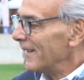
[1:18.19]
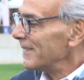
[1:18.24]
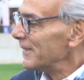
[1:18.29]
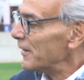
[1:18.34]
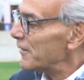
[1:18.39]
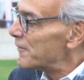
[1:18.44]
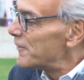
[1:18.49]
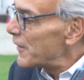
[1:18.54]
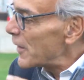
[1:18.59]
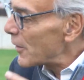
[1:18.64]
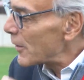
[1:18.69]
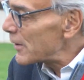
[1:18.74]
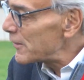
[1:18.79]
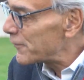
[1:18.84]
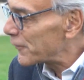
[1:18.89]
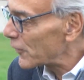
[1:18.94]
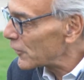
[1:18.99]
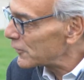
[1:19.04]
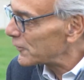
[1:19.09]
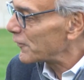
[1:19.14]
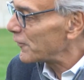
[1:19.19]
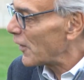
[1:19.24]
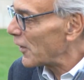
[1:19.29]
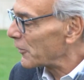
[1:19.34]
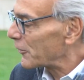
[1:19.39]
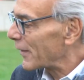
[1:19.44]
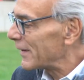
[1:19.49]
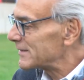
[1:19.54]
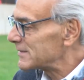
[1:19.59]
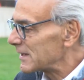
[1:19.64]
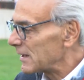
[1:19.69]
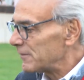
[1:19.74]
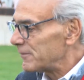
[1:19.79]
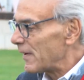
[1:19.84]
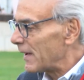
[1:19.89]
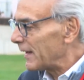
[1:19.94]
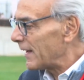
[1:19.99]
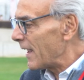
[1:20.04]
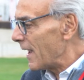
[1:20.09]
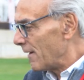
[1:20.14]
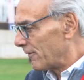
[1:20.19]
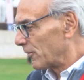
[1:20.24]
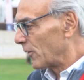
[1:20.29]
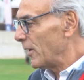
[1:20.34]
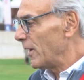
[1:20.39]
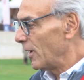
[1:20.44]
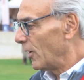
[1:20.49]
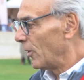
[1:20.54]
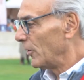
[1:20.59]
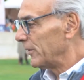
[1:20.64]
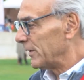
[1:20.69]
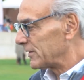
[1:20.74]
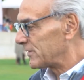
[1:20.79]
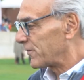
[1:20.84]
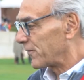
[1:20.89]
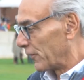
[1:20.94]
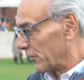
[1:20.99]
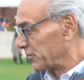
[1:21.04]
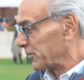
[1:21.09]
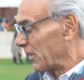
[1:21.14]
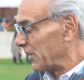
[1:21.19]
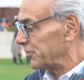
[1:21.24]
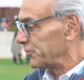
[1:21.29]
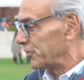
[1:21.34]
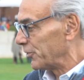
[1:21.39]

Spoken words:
The very first fundraising event ever held for St.